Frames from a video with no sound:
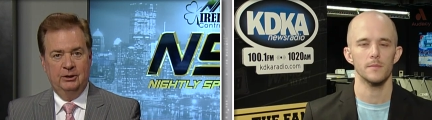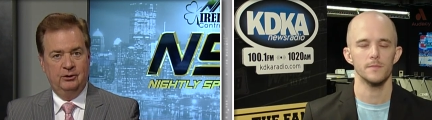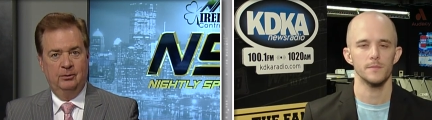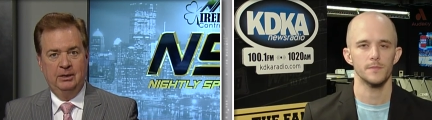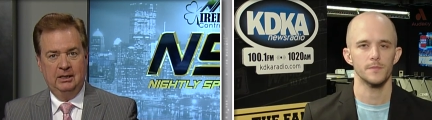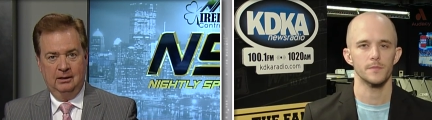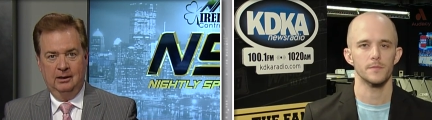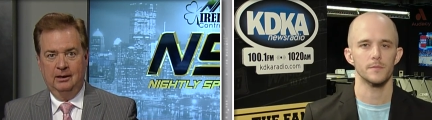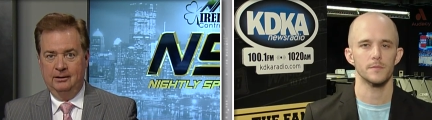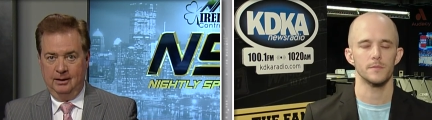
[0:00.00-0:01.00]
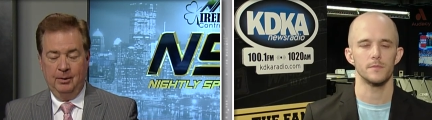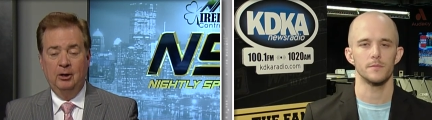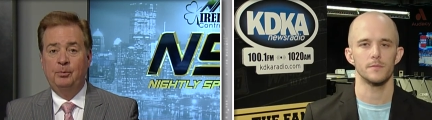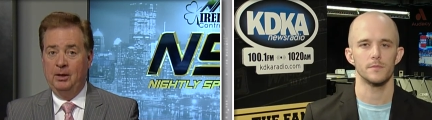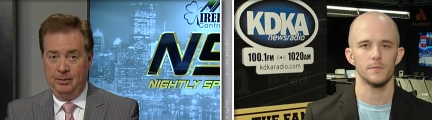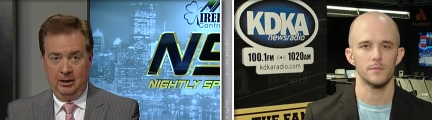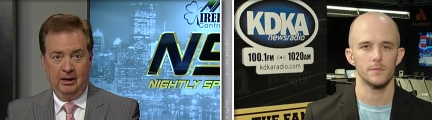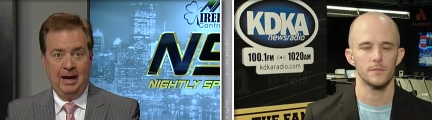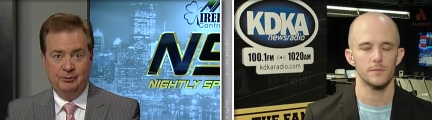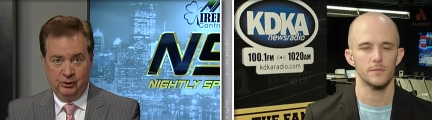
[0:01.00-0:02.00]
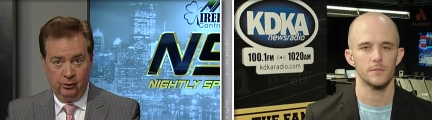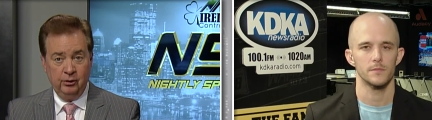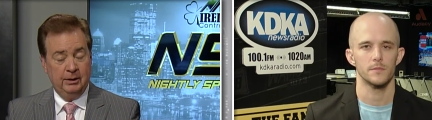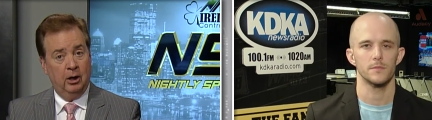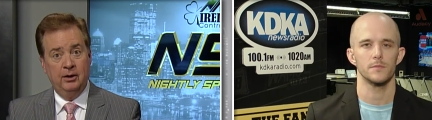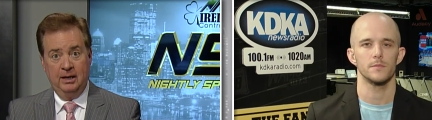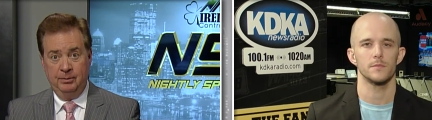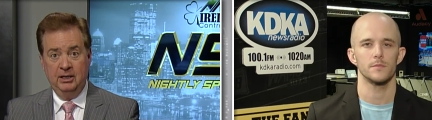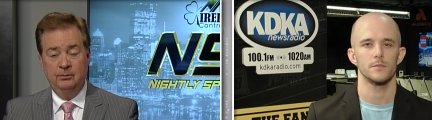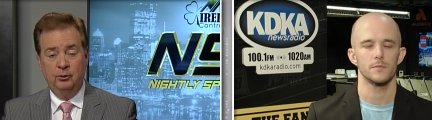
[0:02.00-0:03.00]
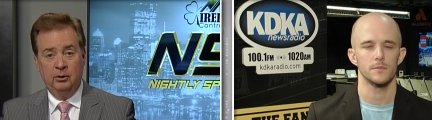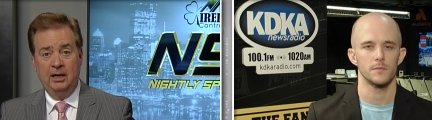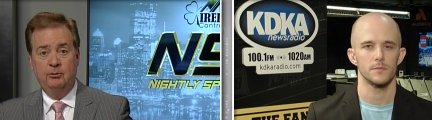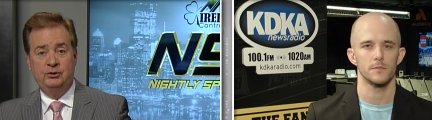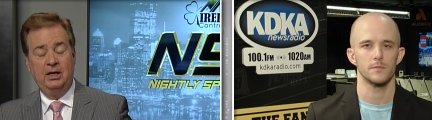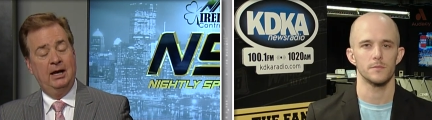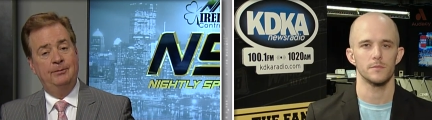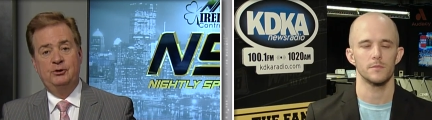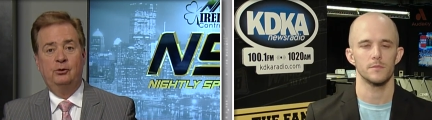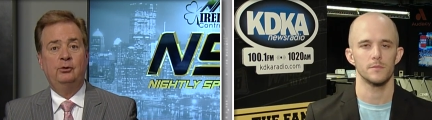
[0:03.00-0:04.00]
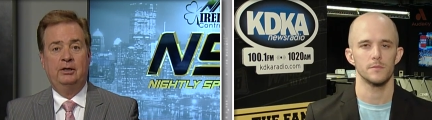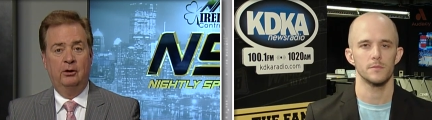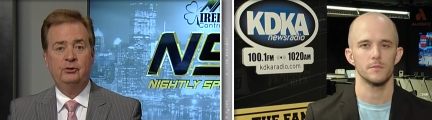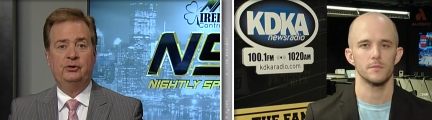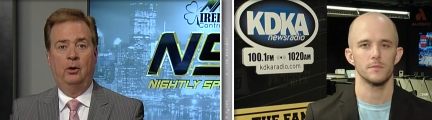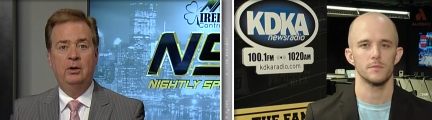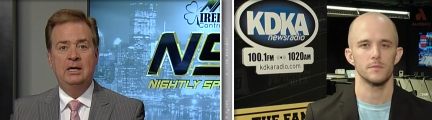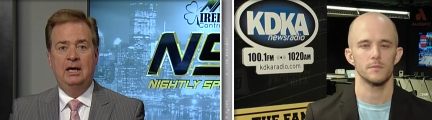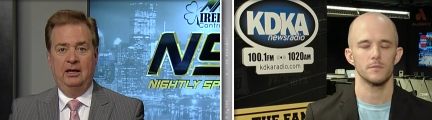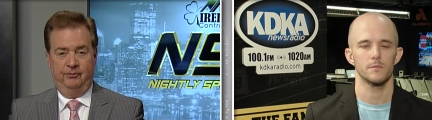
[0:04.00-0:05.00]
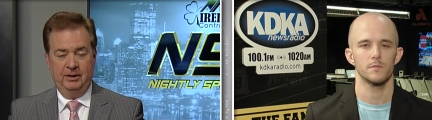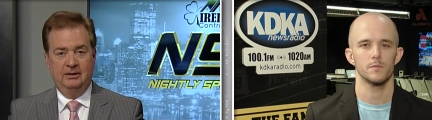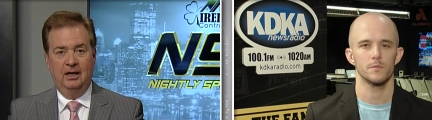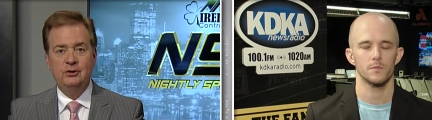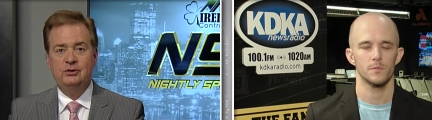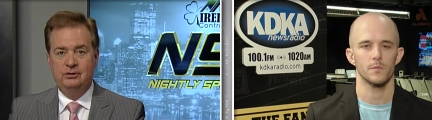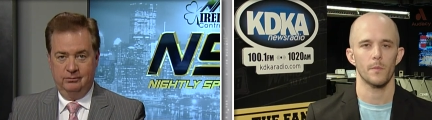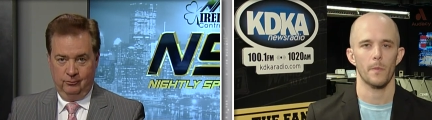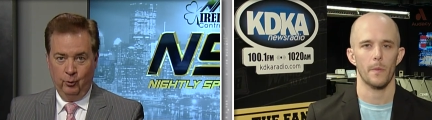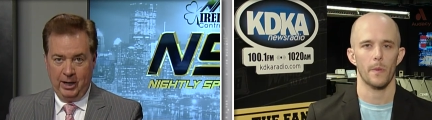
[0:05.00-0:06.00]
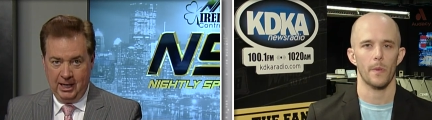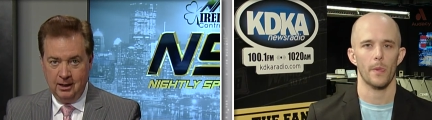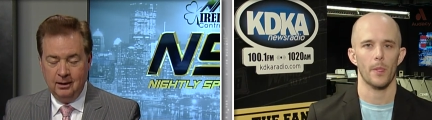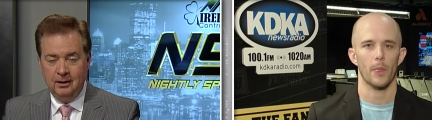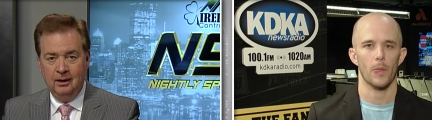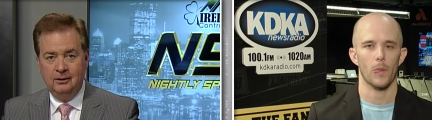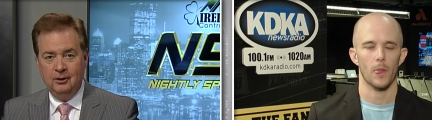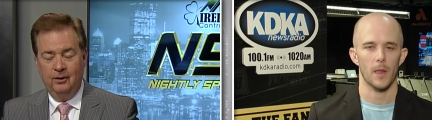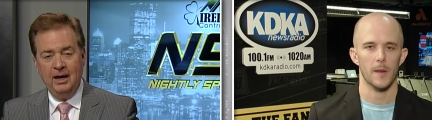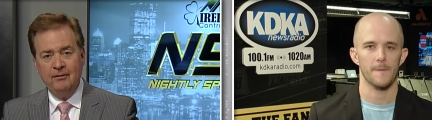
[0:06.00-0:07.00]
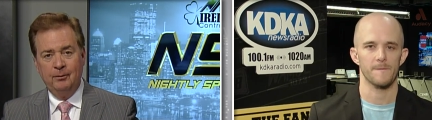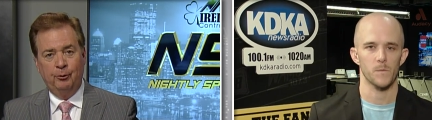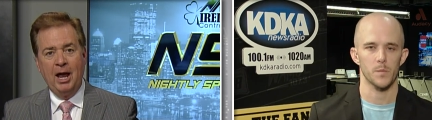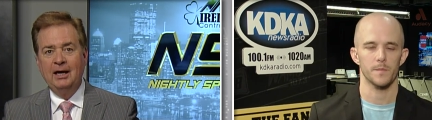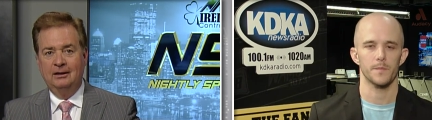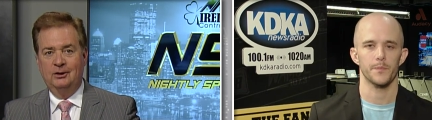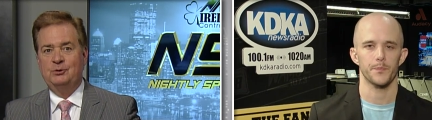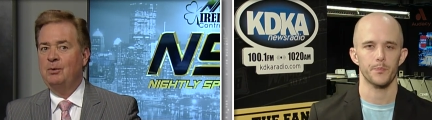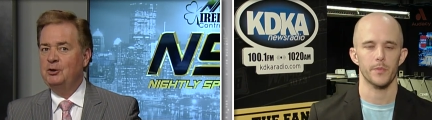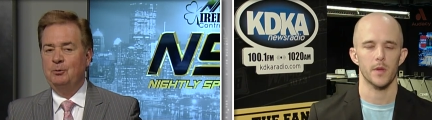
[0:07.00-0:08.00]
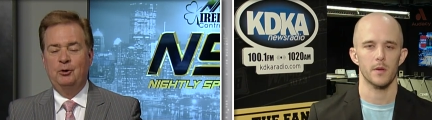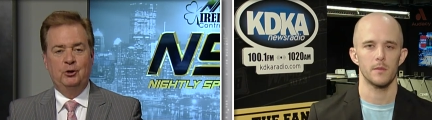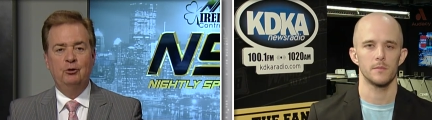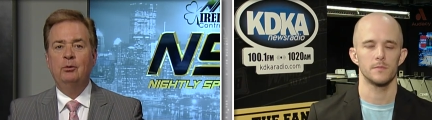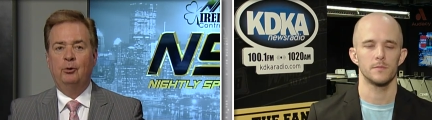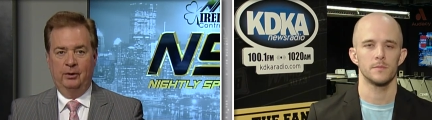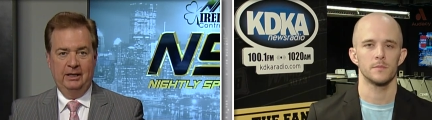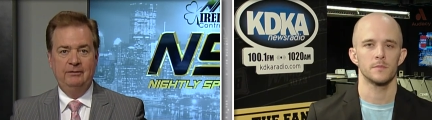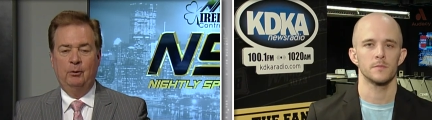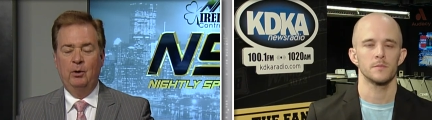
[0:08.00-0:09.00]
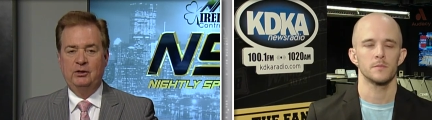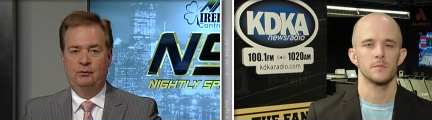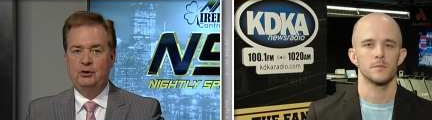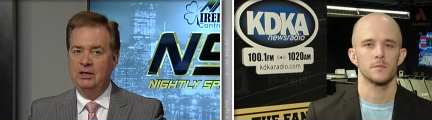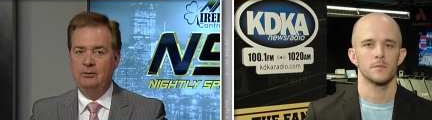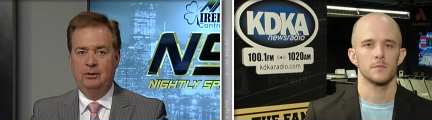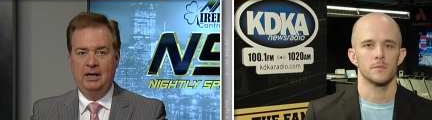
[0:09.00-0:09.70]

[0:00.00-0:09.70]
Speaker 1: it's going to be uh, they better play better. Absolutely, are they beatable? Iowa State, absolutely, also. And if Pitt does win, you know they have a bracket that's much more doable than even West Virginia would